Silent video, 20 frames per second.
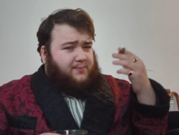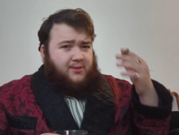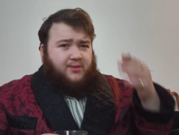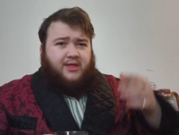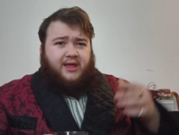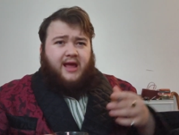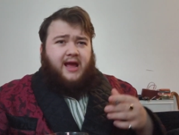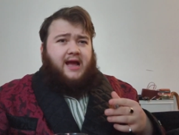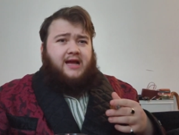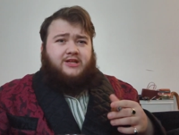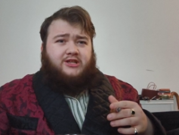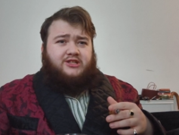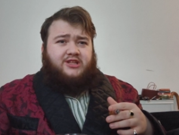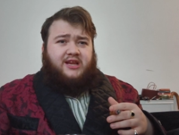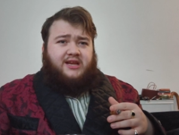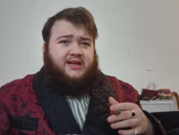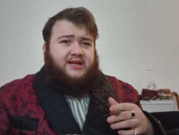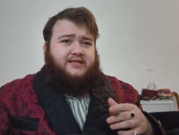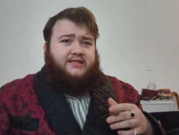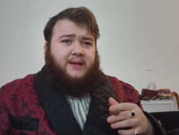But they are just a
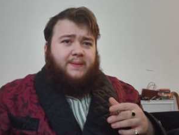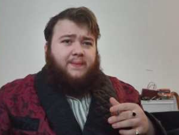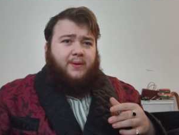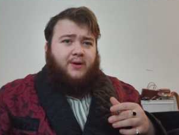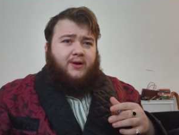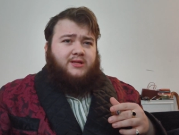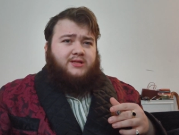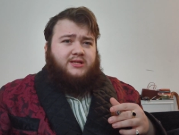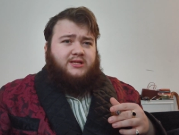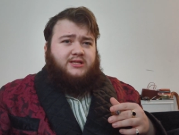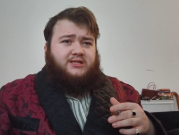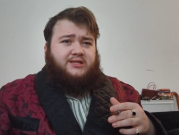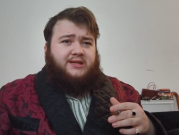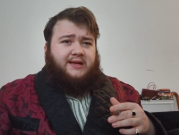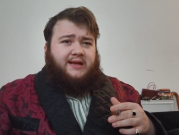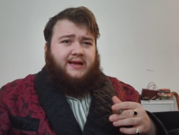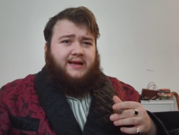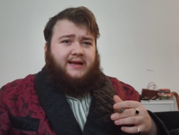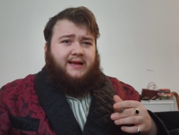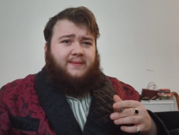disappointing
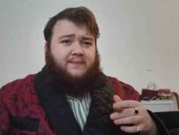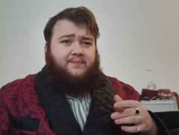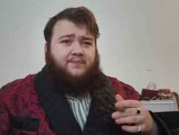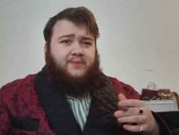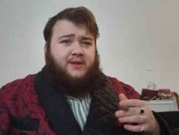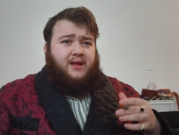cigar.